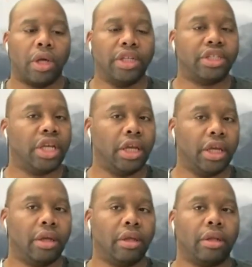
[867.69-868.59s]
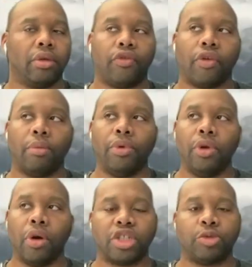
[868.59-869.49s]
is it from
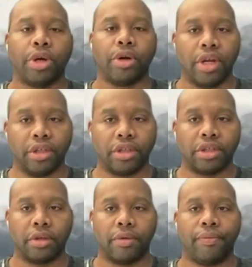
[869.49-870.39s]
your experience,